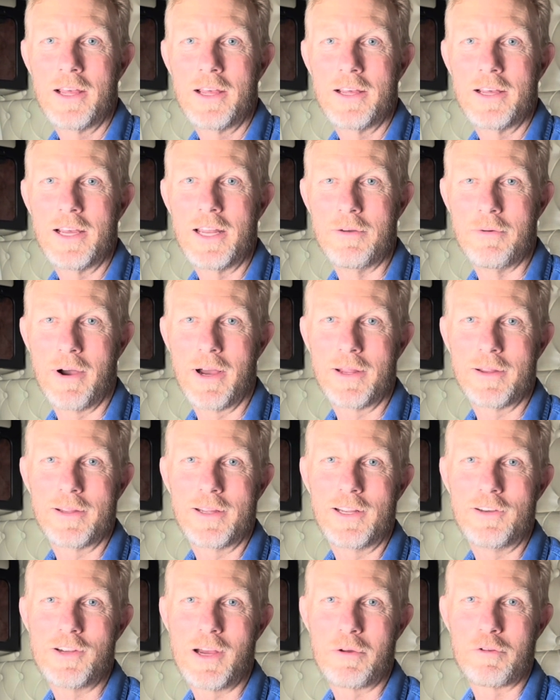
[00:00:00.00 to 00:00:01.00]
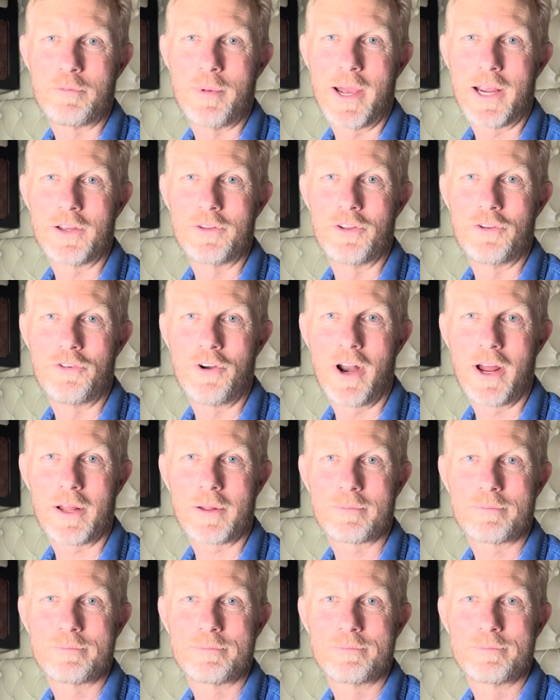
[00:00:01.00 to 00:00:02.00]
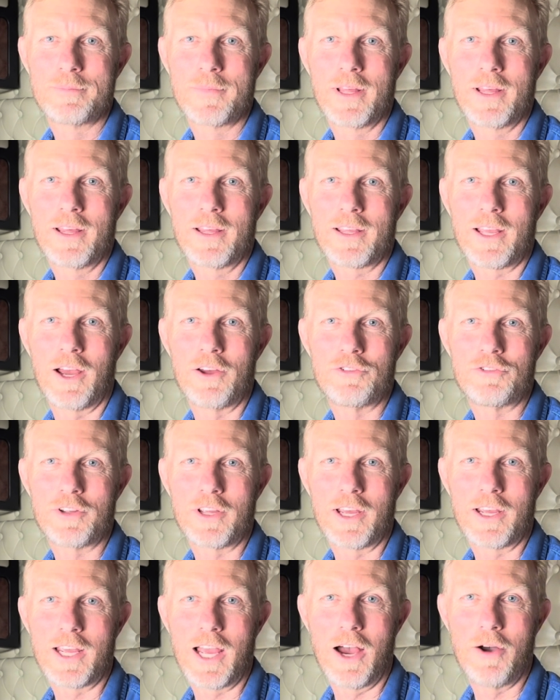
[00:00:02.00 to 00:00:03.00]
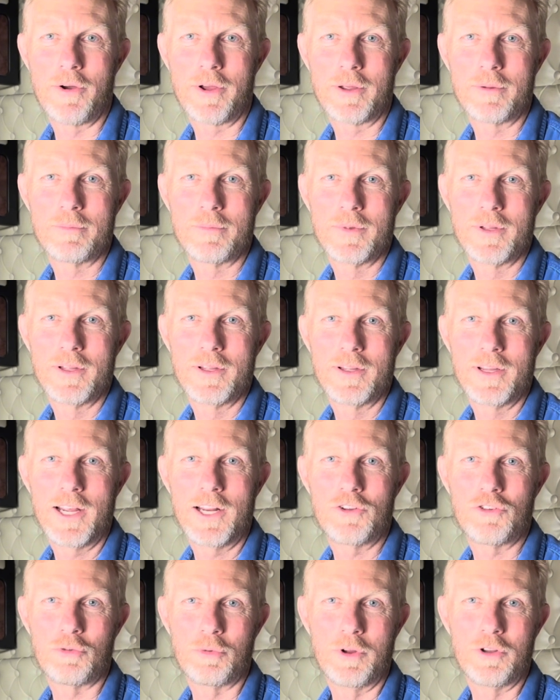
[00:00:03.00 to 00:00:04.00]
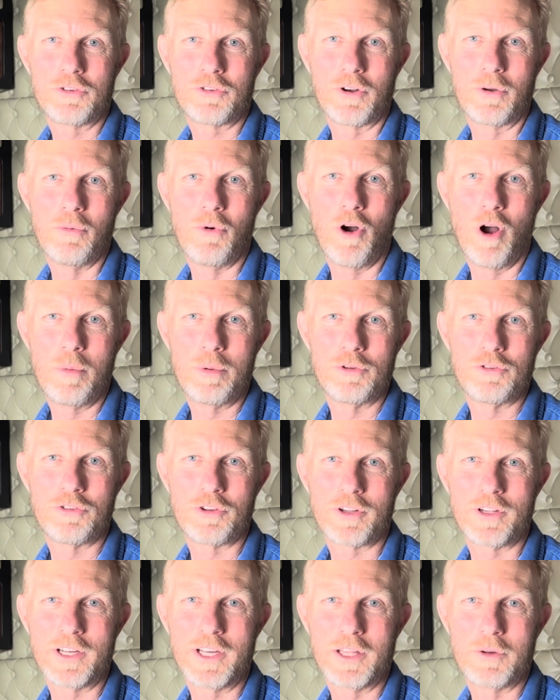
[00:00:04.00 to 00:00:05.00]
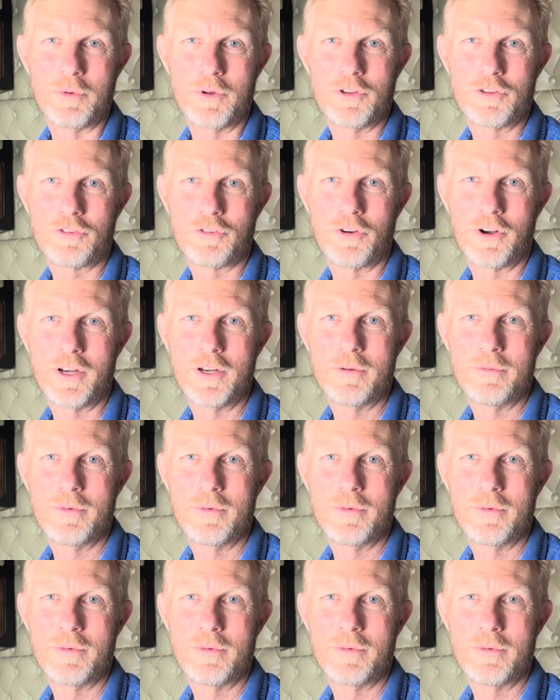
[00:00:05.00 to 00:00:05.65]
Anyway, he jumps back in the truck, goes to get going, hits the windscreen wipers to clear the windscreen,